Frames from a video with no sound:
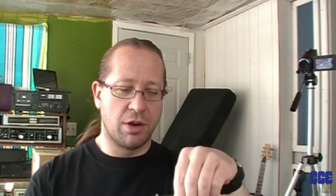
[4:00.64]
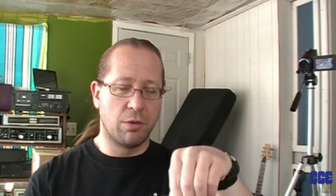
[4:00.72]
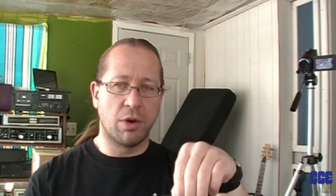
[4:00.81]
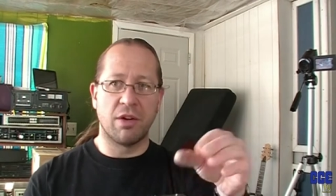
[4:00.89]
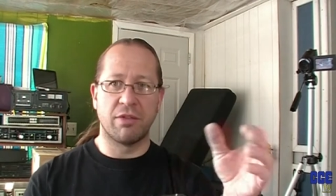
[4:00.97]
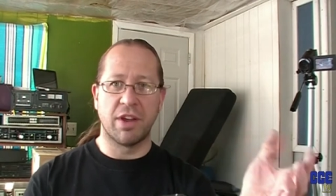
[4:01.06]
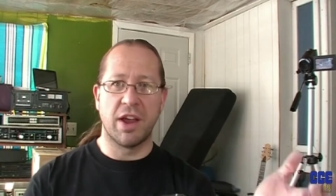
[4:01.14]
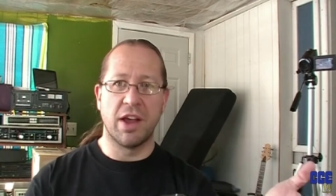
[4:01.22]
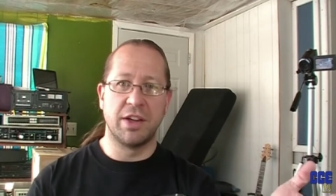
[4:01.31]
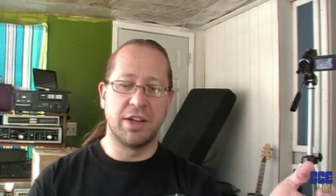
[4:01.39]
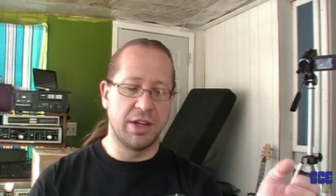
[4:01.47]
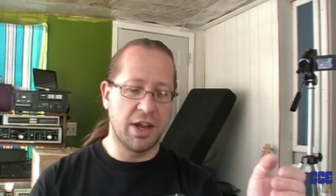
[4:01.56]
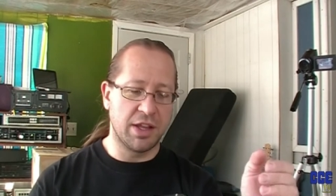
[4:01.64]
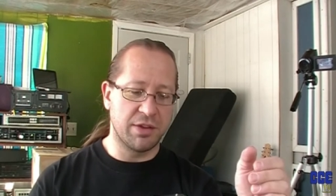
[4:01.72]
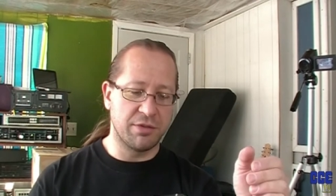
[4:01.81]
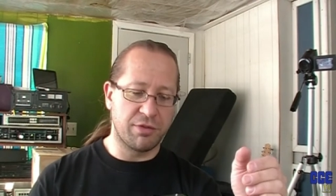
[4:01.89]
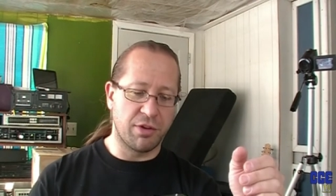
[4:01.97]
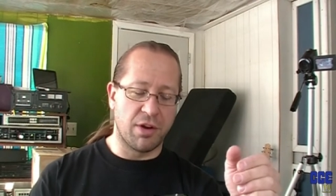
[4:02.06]
know, wherever the hell you can get
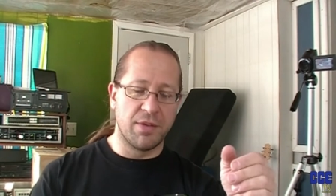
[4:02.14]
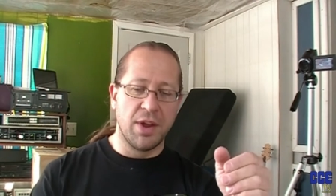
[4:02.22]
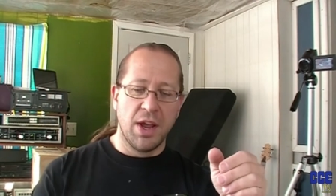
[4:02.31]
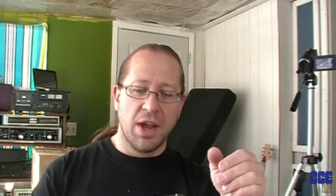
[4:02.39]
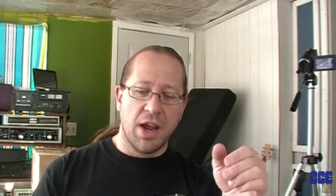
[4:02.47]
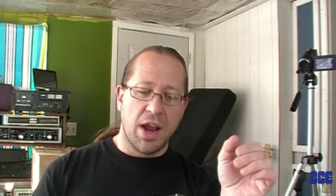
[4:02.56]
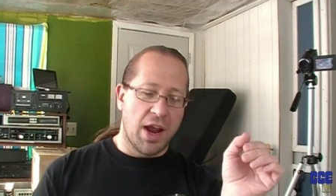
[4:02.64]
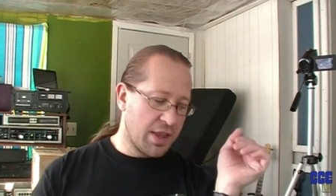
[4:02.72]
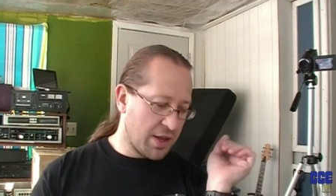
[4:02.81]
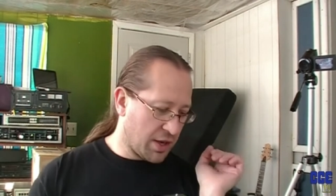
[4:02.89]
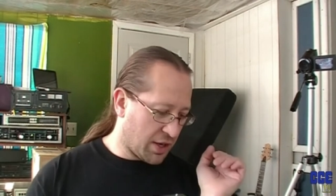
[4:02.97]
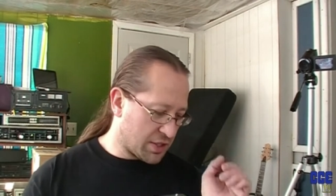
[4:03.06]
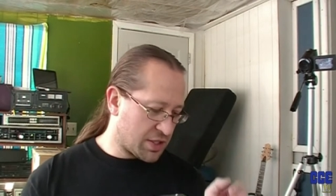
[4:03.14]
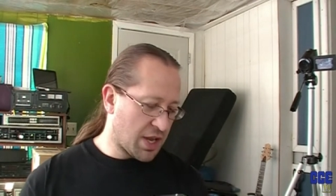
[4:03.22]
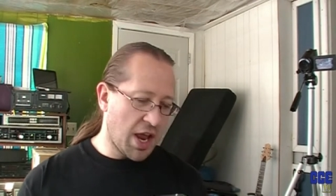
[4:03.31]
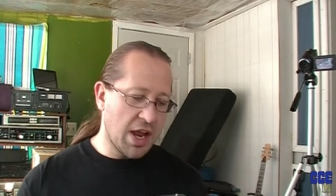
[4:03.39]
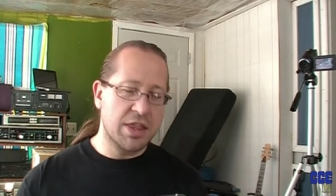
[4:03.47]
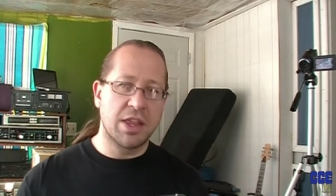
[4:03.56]
them from. And then you can
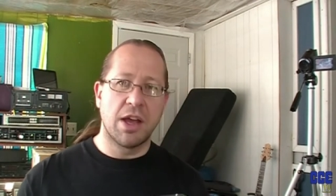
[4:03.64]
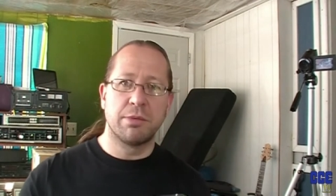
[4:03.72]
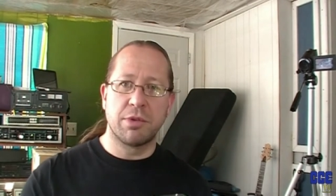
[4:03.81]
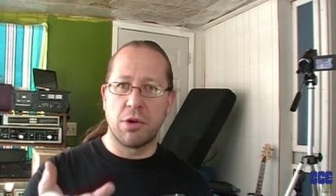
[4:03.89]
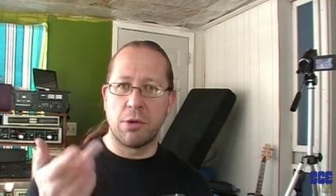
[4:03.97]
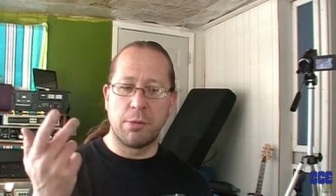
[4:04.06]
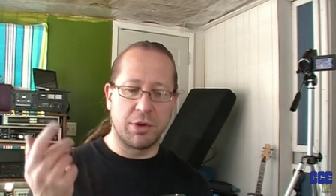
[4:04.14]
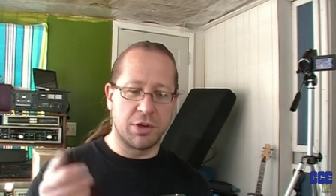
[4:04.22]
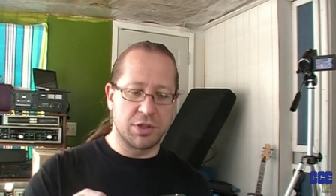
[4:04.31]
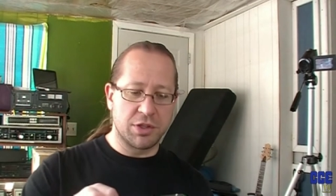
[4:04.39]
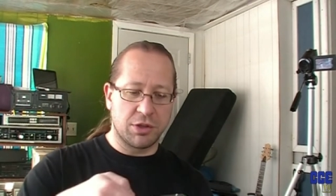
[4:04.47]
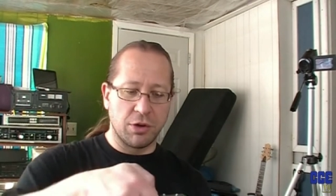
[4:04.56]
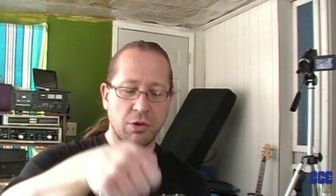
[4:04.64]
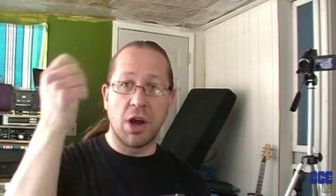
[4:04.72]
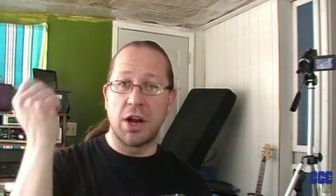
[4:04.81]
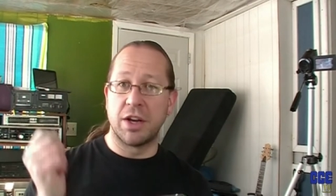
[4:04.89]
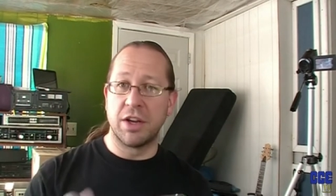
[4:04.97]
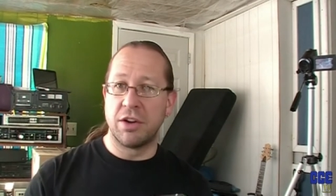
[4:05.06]
take them, throw them in your screw
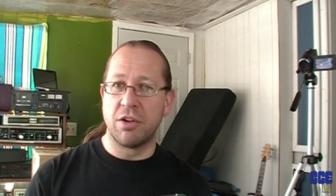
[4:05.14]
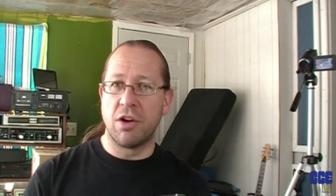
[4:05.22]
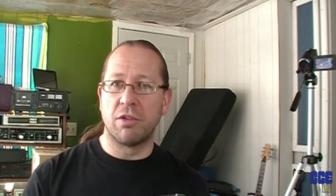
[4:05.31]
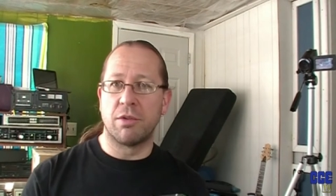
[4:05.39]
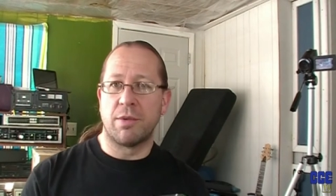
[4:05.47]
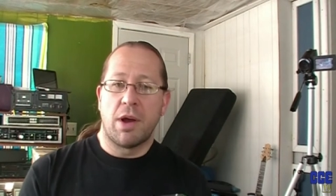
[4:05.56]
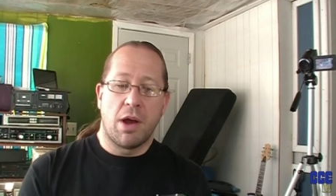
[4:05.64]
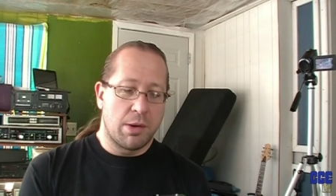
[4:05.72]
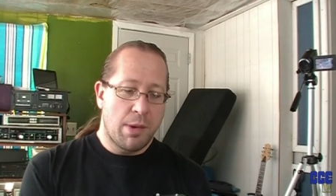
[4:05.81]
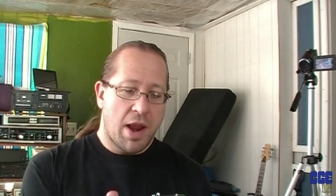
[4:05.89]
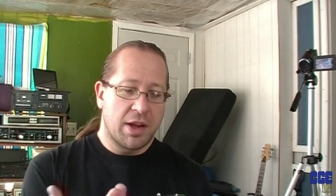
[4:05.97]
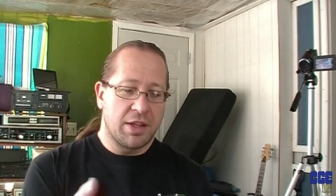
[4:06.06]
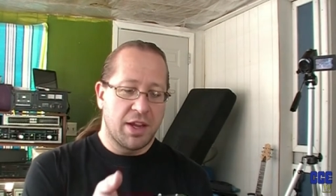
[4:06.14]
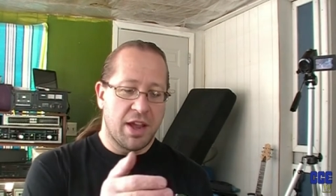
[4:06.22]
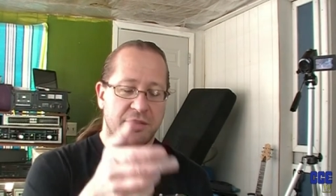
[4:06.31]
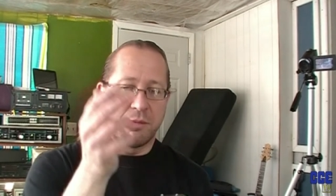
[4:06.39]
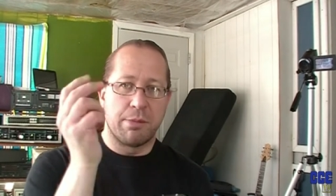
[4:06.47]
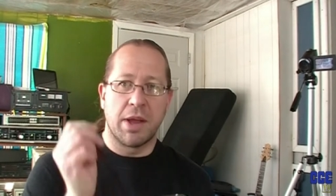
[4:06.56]
gun, and you automatically
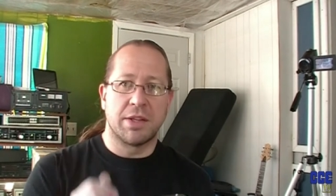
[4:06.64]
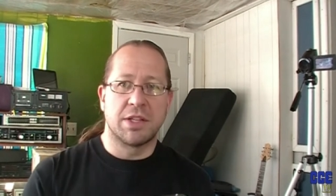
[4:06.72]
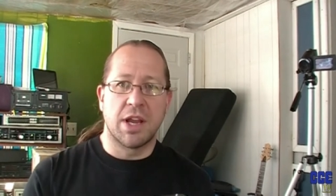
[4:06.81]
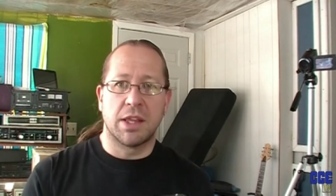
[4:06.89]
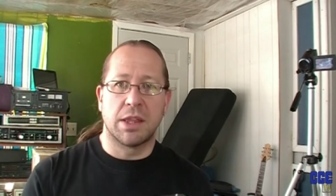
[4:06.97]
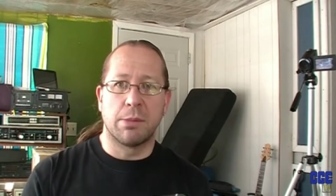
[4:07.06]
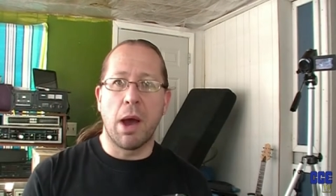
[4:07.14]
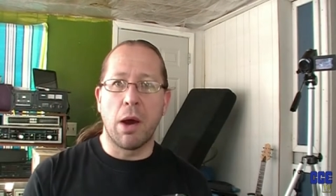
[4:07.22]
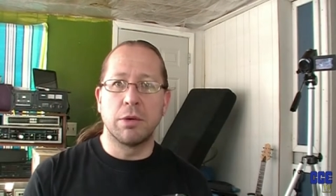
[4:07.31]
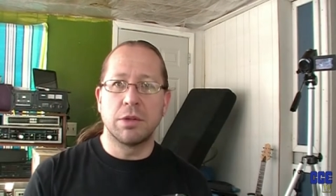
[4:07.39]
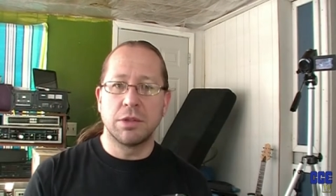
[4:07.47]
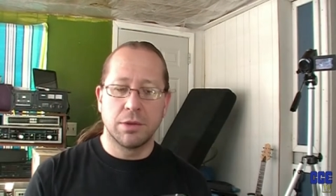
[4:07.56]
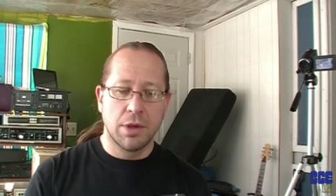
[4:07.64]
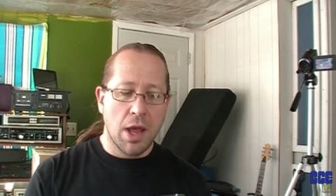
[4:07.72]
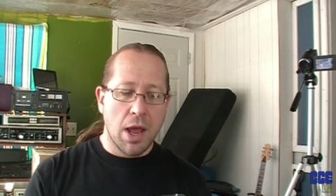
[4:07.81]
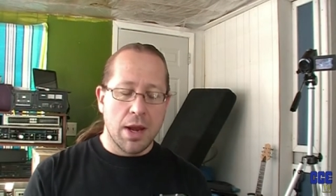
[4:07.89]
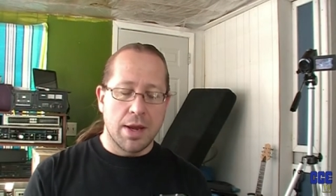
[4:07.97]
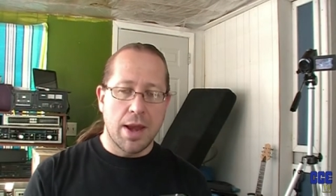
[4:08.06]
have a bit to take them out.
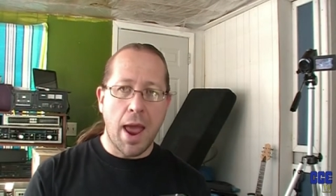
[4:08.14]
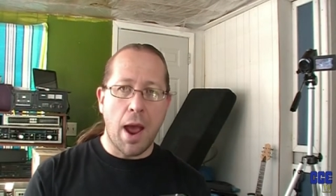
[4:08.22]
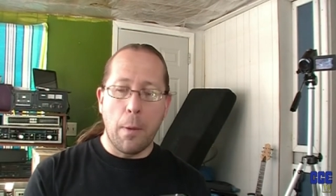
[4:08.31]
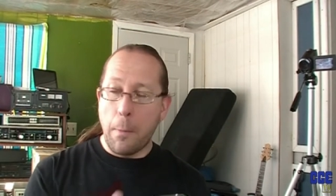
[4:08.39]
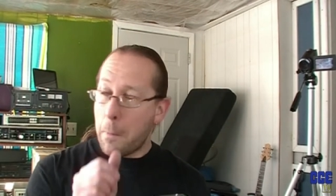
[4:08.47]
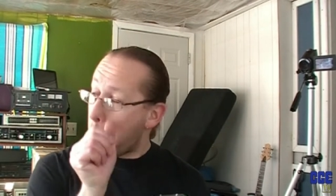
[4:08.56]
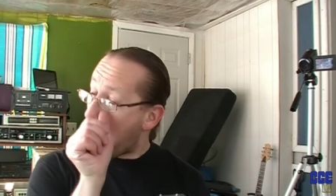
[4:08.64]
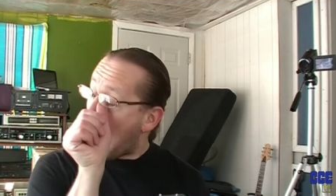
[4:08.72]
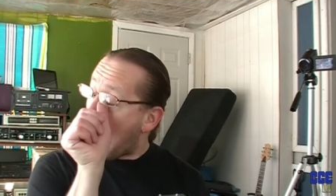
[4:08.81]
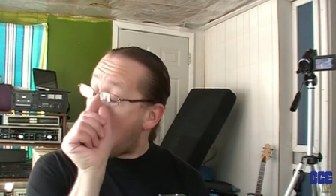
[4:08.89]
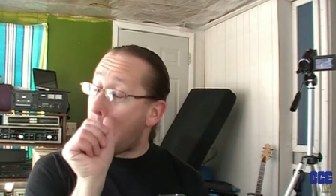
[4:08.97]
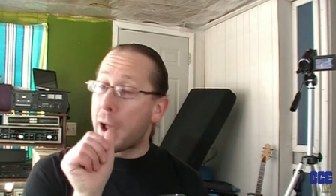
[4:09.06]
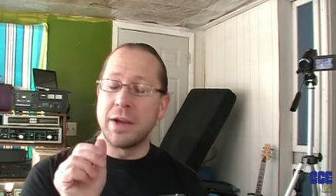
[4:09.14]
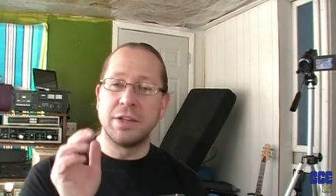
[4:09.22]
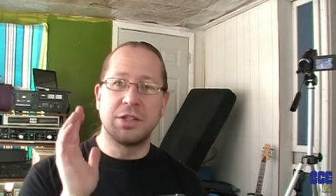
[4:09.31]
Now, I